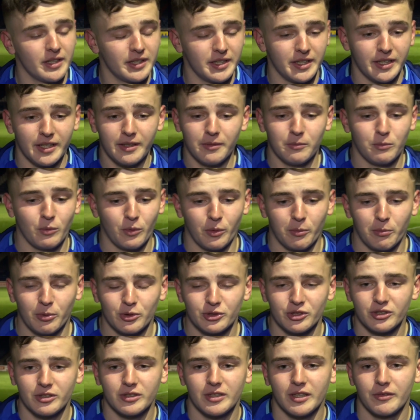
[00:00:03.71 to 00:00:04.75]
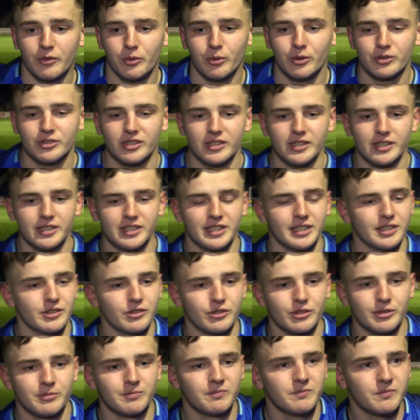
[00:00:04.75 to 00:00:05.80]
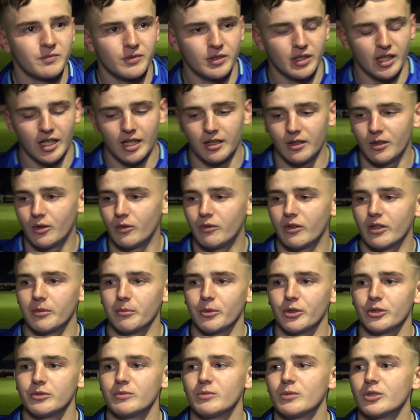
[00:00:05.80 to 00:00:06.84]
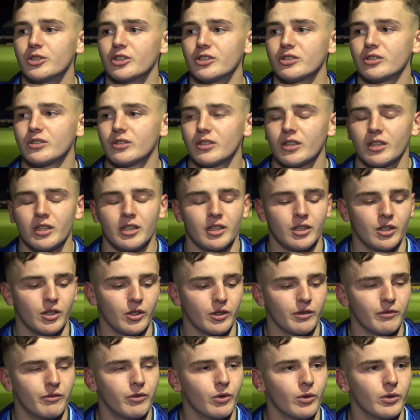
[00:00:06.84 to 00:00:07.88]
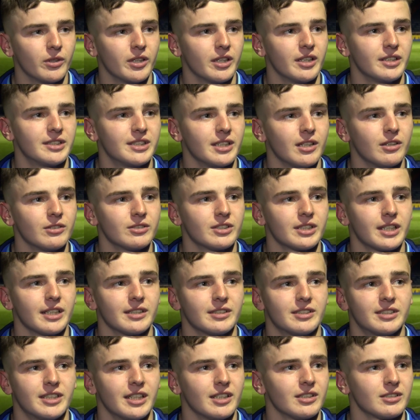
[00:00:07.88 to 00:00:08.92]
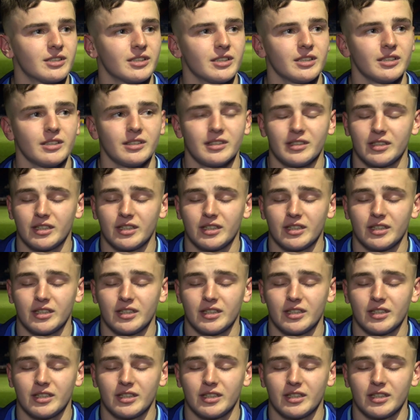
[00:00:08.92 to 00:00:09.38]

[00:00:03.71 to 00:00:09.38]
Yeah, we're buzzing. Everyone's in the team's room. Over the moon. We're just looking forward to a challenge against Chelsea.